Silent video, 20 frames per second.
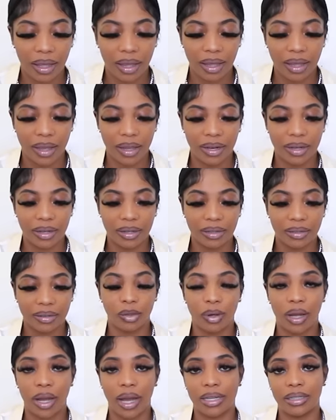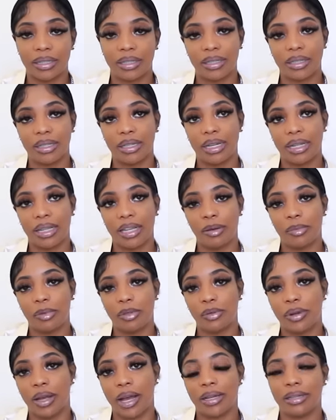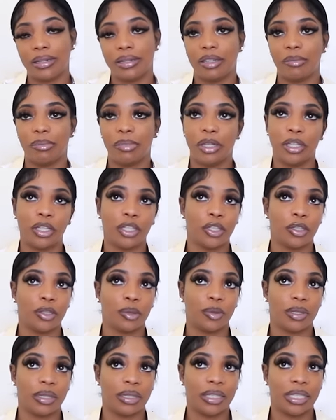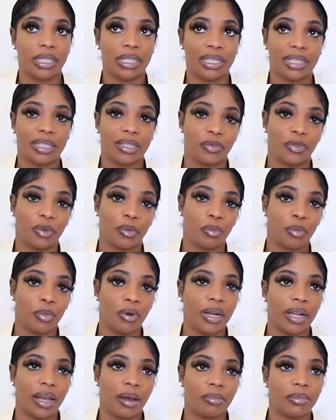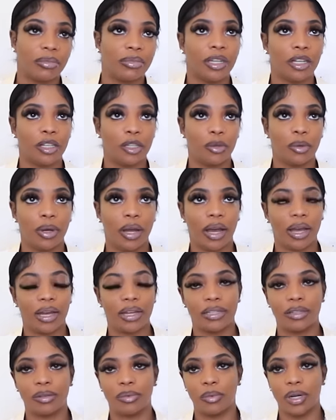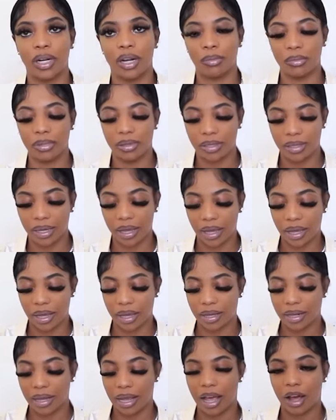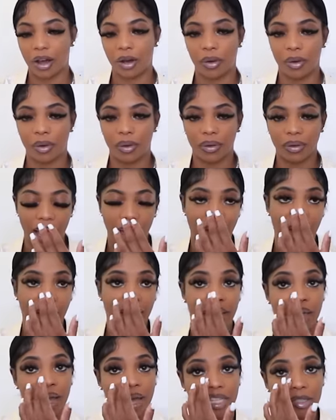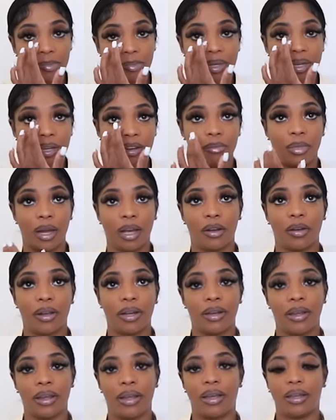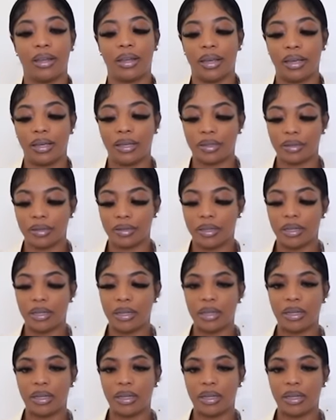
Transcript: and you guys see clips, you guys see pictures, and just from what I'm telling you guys and what I'm saying and how highly I speak of my granddad, like he